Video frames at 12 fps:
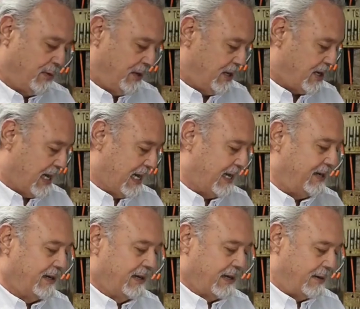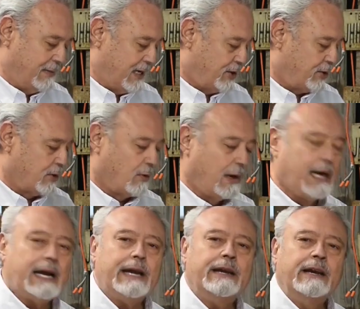this guy. I'm not sure
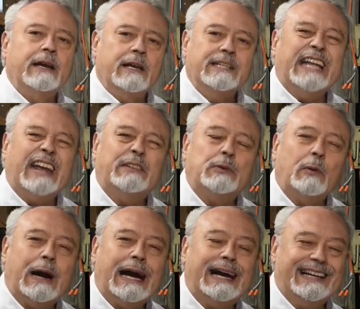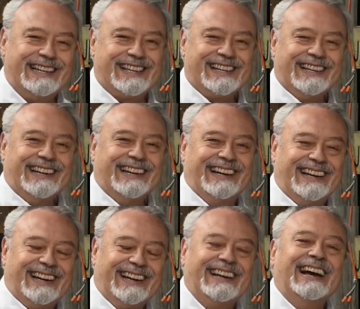why. David Wise.
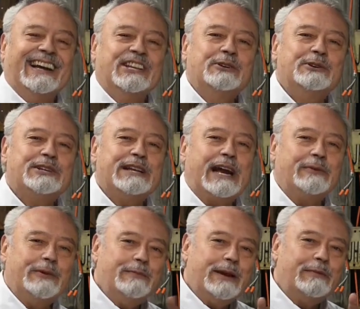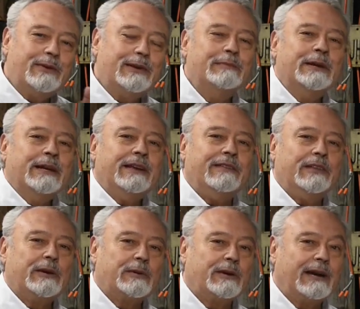Usually I remember them if
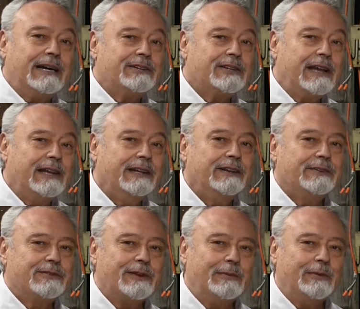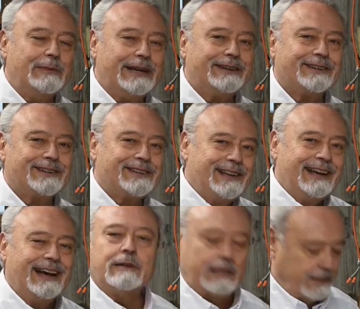they were outstanding or troublemakers.
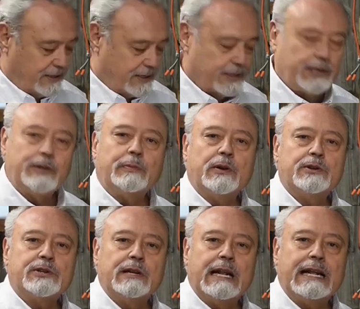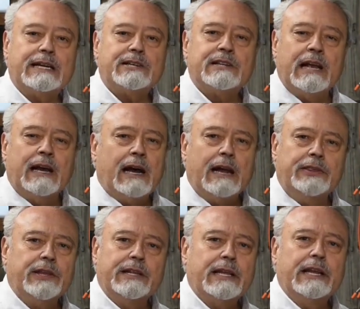Here's another personalized. I
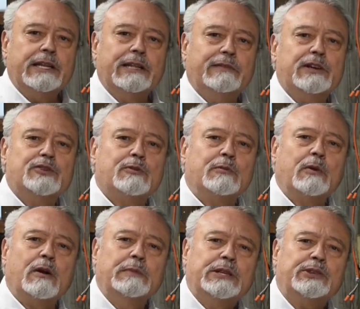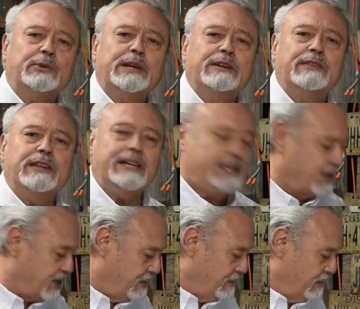think that individual brought me 3 of
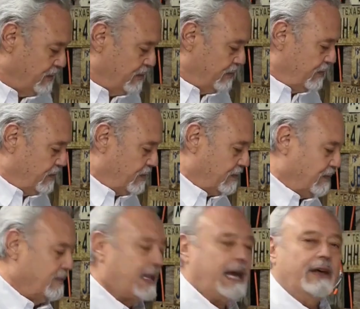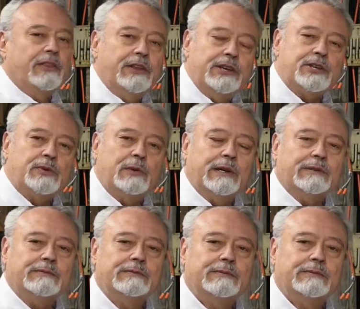these. Now this one,